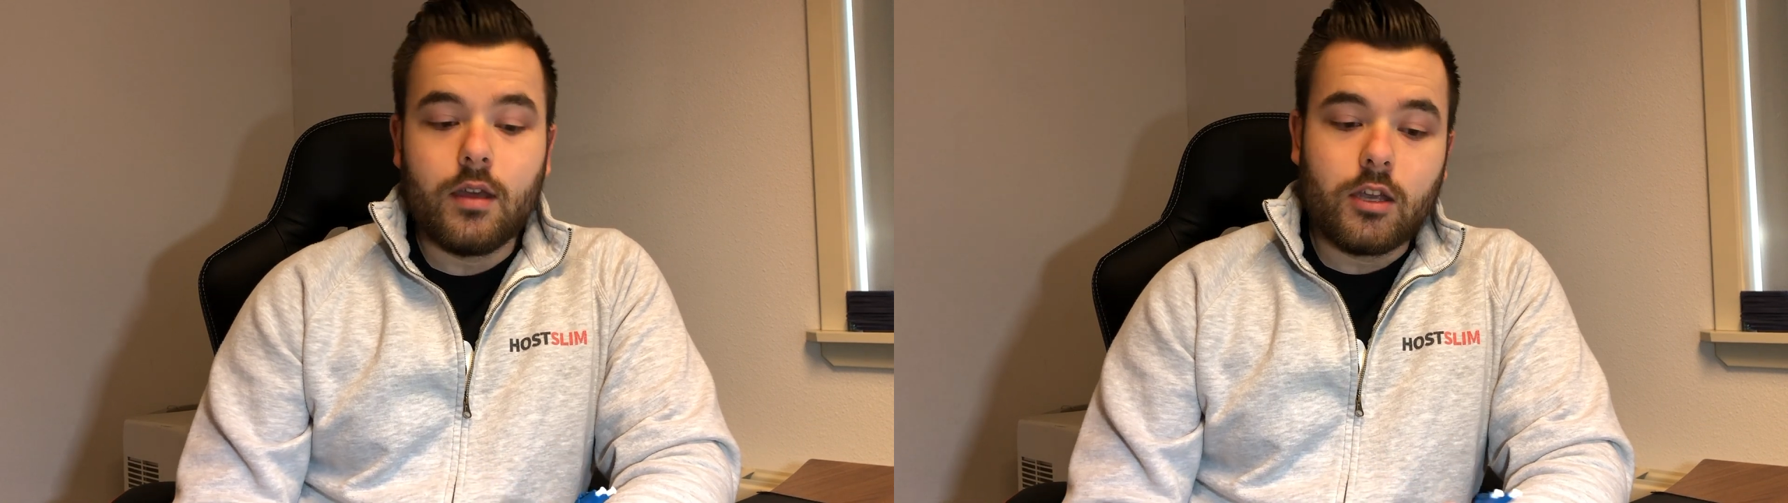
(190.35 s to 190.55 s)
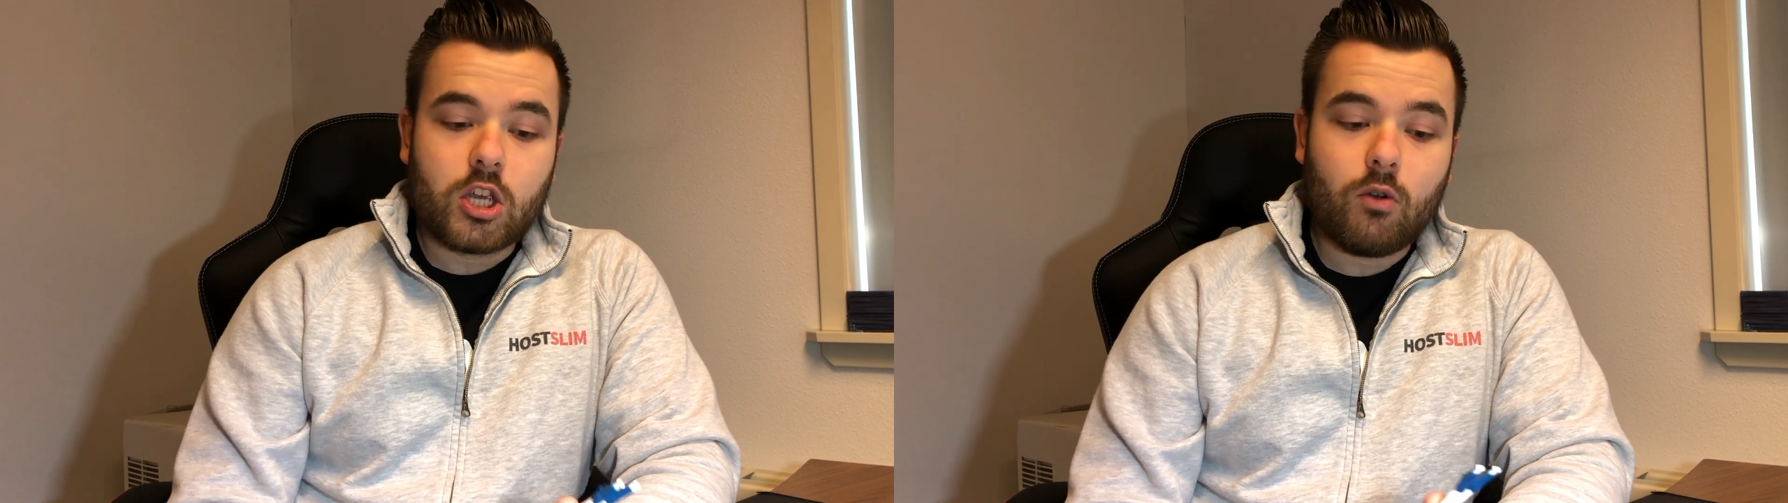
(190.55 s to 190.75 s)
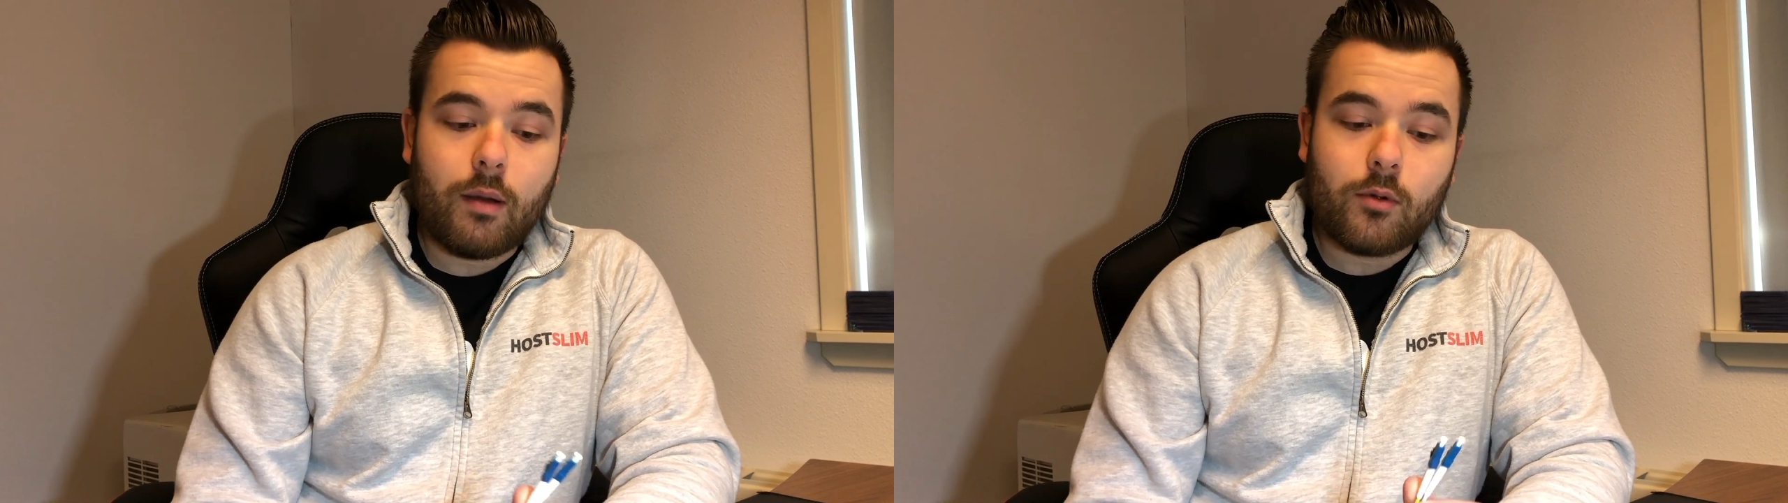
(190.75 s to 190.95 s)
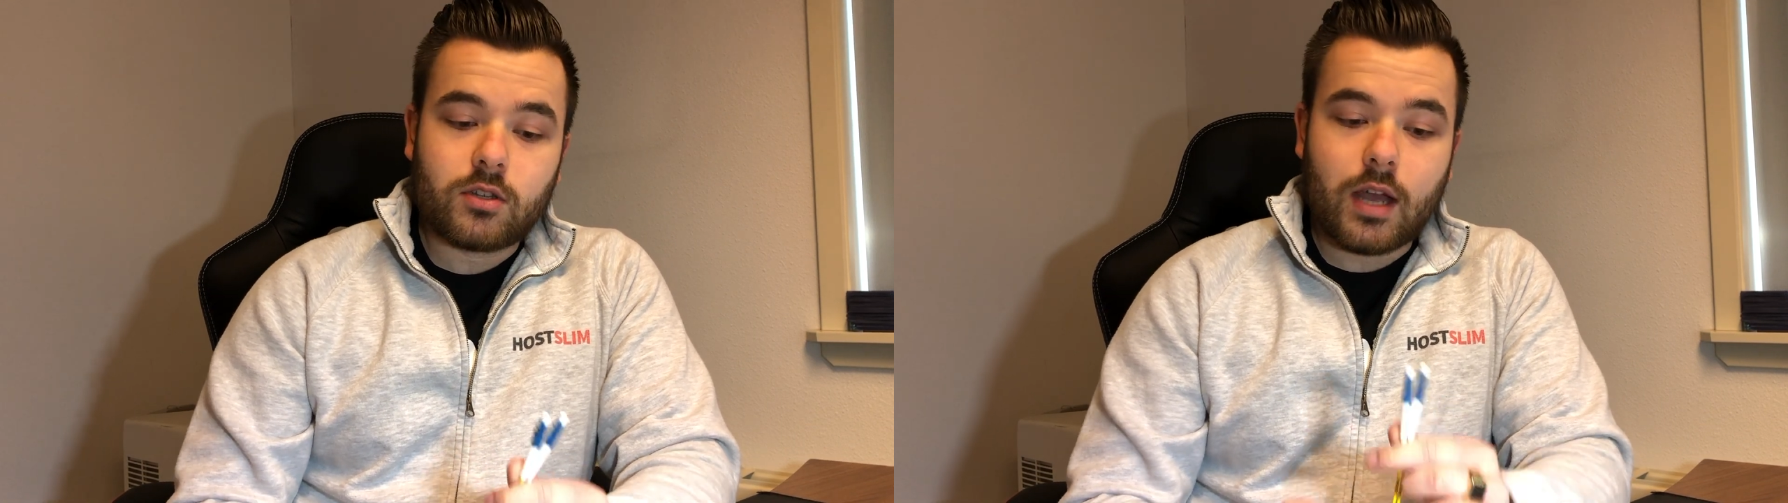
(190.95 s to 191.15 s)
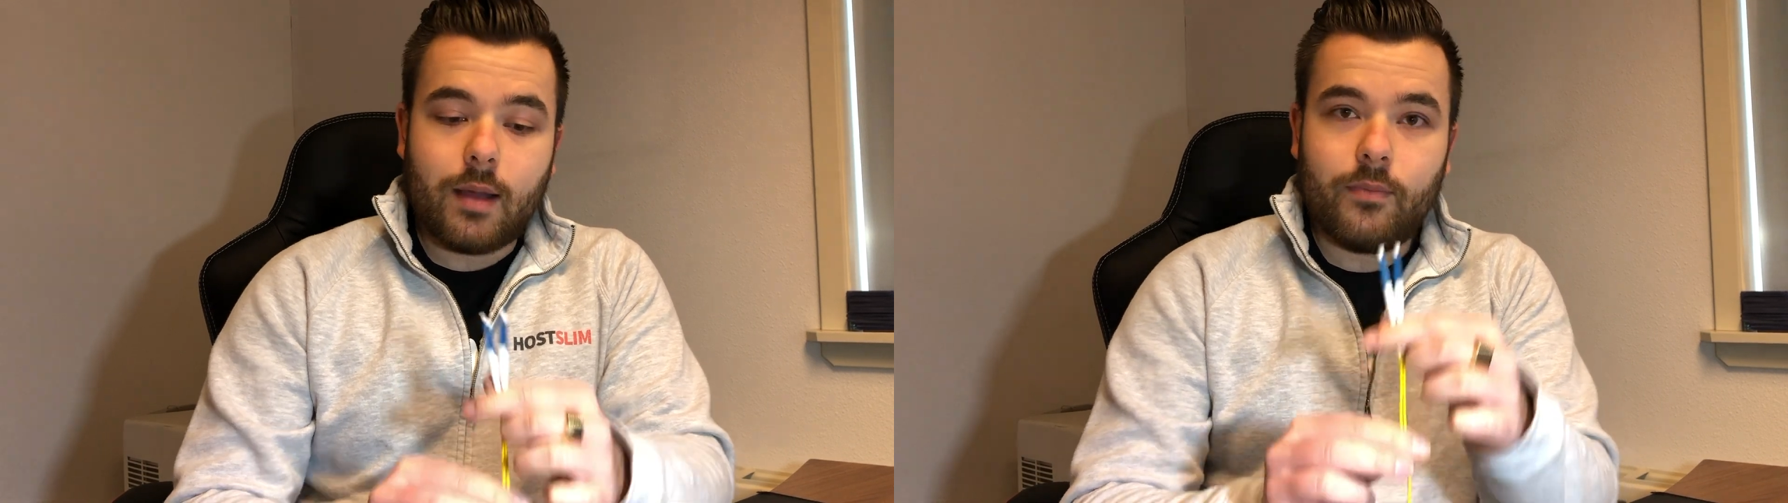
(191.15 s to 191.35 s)
So one more
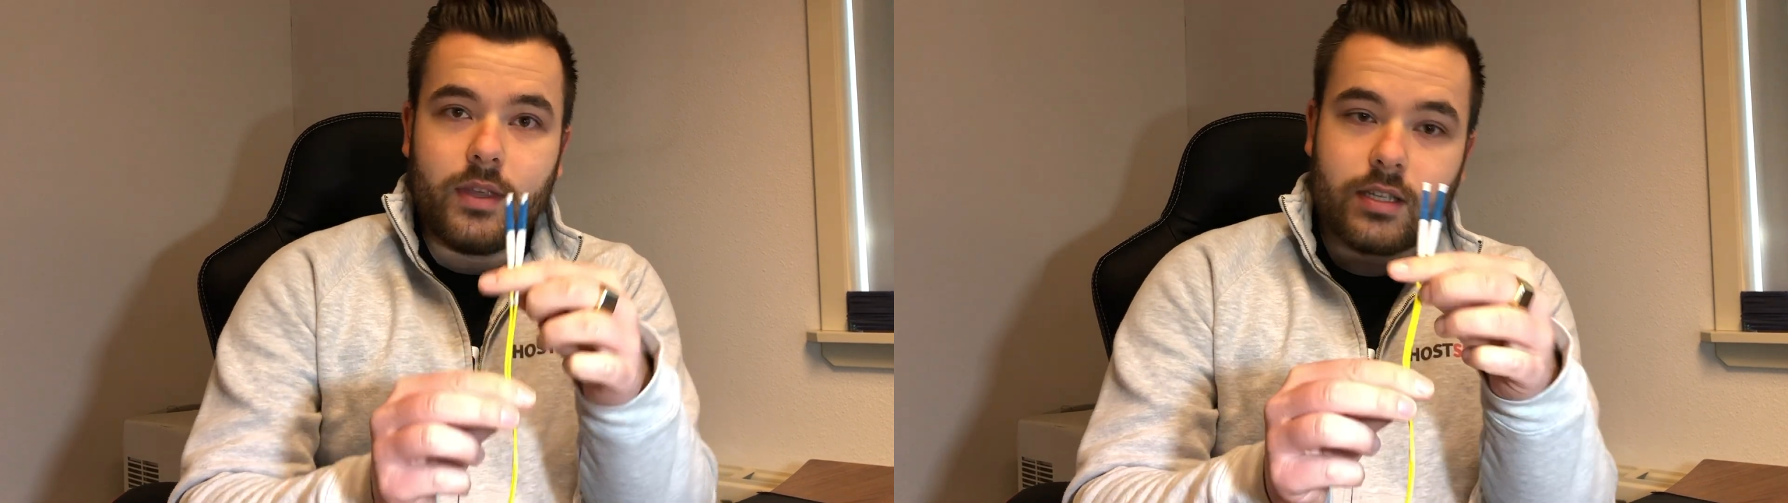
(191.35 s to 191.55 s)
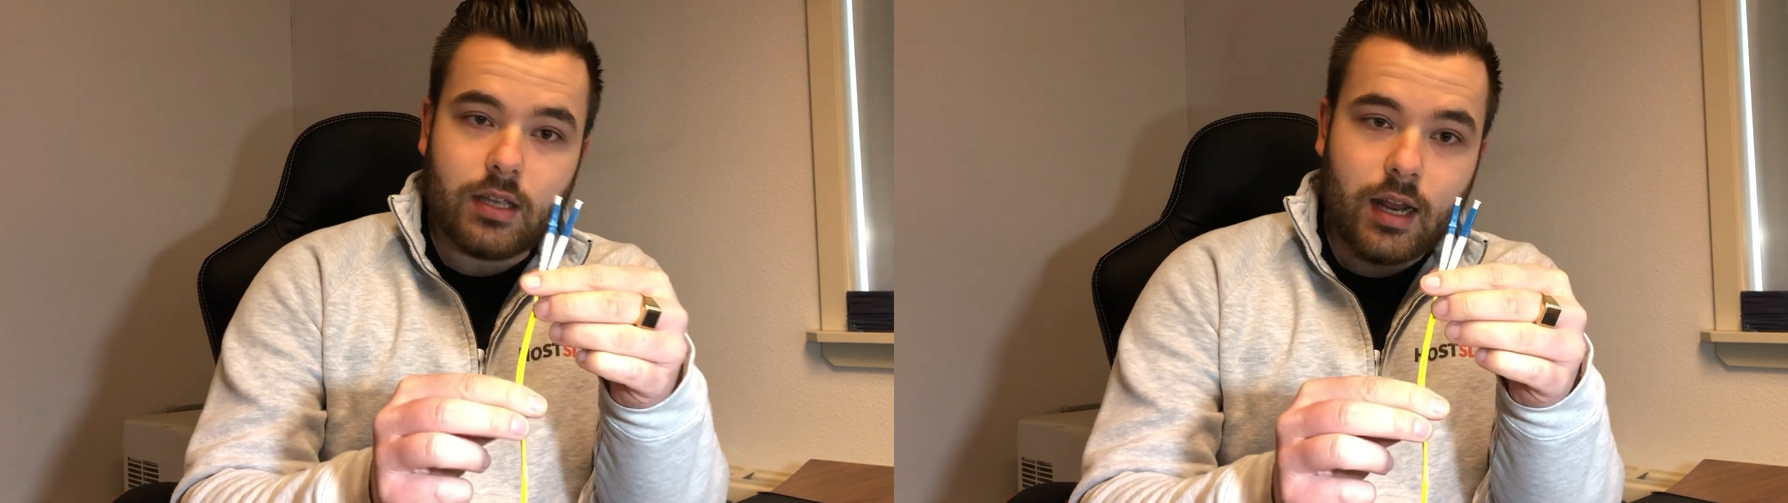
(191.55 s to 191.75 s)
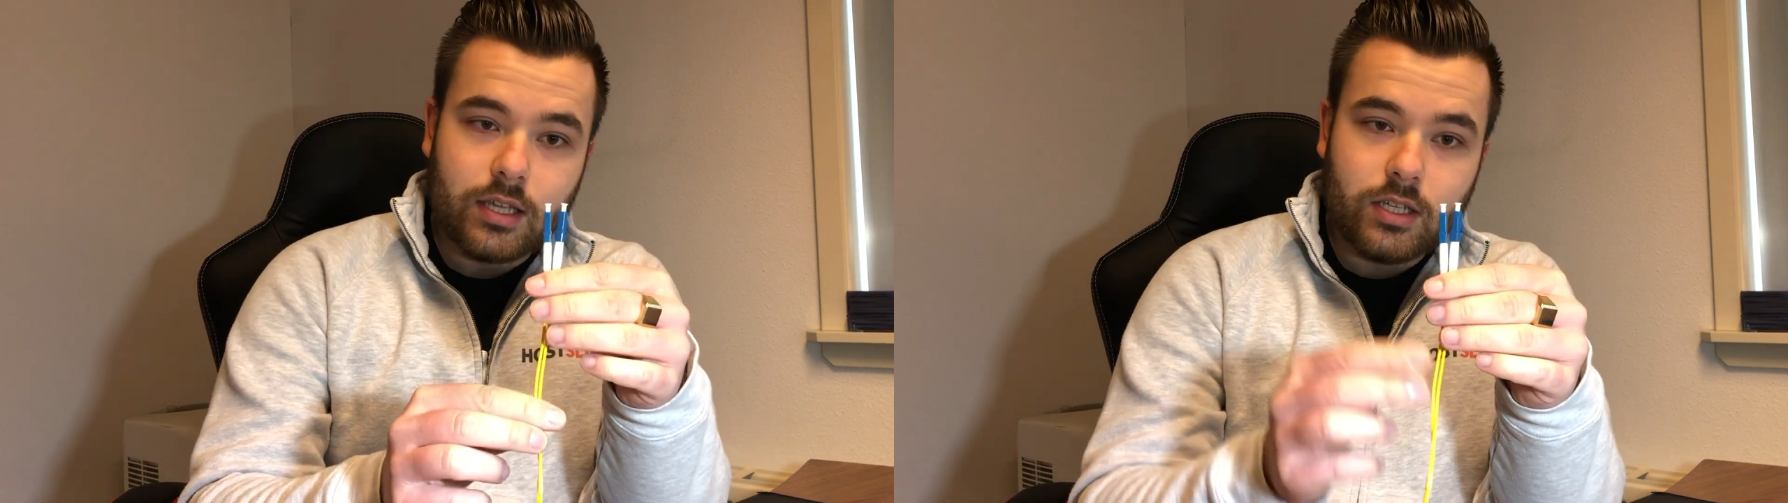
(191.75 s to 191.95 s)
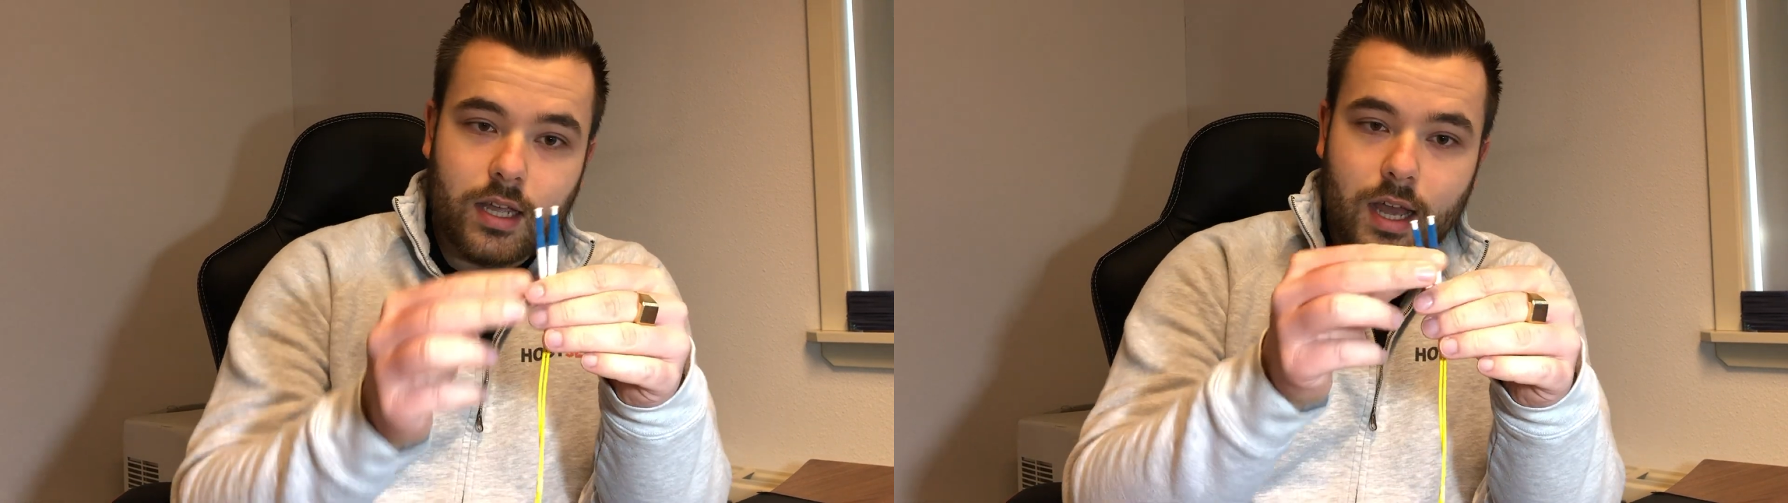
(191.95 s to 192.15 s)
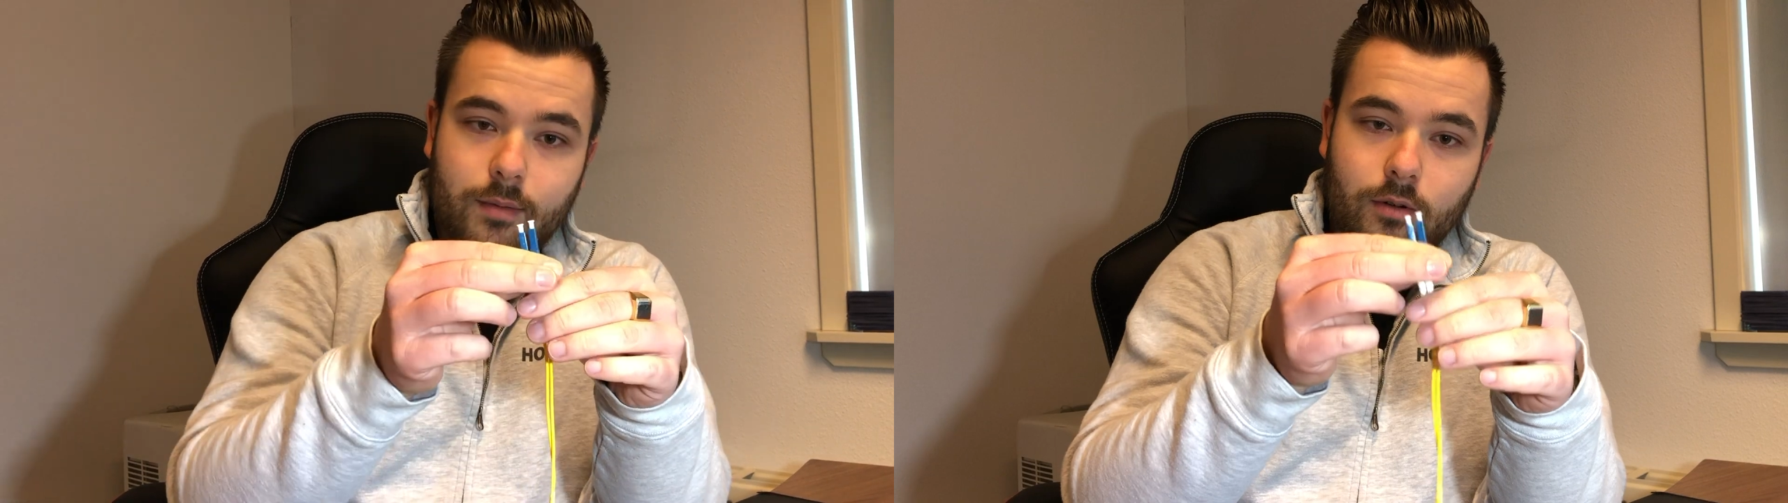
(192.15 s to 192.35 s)
time, this is an SC
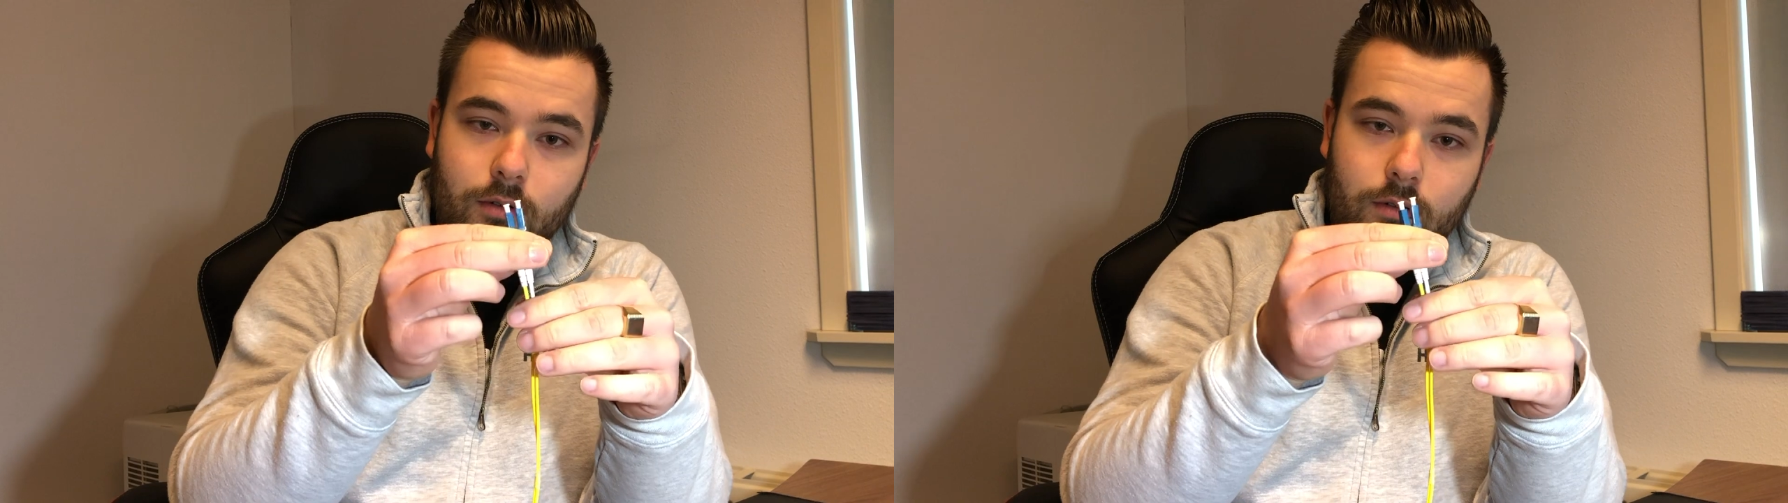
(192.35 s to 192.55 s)
cable